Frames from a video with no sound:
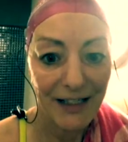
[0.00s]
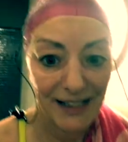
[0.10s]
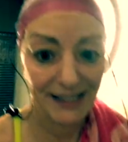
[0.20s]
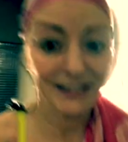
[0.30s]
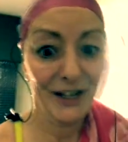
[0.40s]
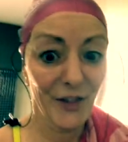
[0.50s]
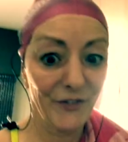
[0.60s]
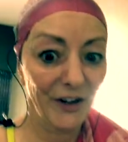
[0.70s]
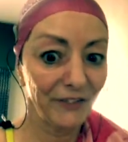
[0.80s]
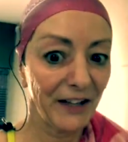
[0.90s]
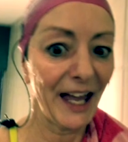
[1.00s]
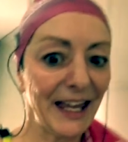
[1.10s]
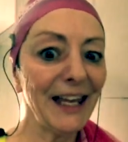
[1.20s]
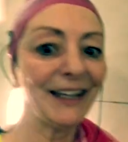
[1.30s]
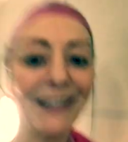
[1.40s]
Just in another
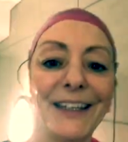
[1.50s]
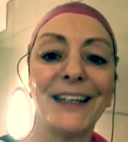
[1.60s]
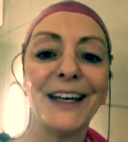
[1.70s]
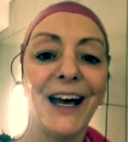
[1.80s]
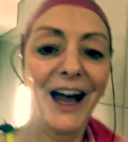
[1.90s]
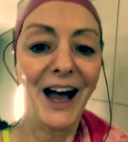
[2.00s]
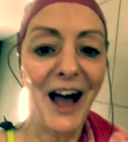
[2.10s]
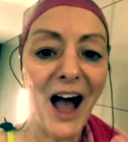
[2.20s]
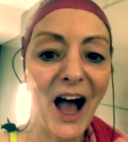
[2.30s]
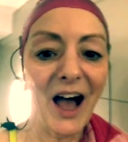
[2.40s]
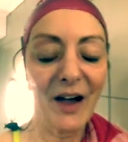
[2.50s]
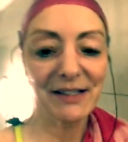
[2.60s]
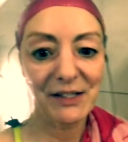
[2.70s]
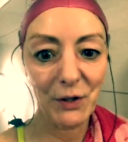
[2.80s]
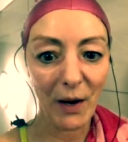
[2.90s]
5K.
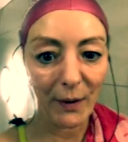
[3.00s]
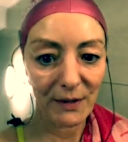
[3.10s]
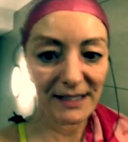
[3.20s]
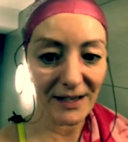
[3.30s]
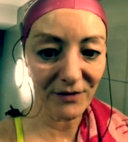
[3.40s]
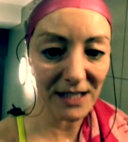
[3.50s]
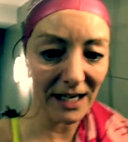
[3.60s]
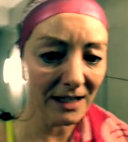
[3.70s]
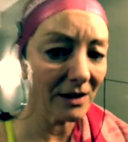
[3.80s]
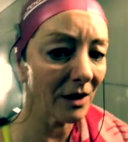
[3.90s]
2 hours 17.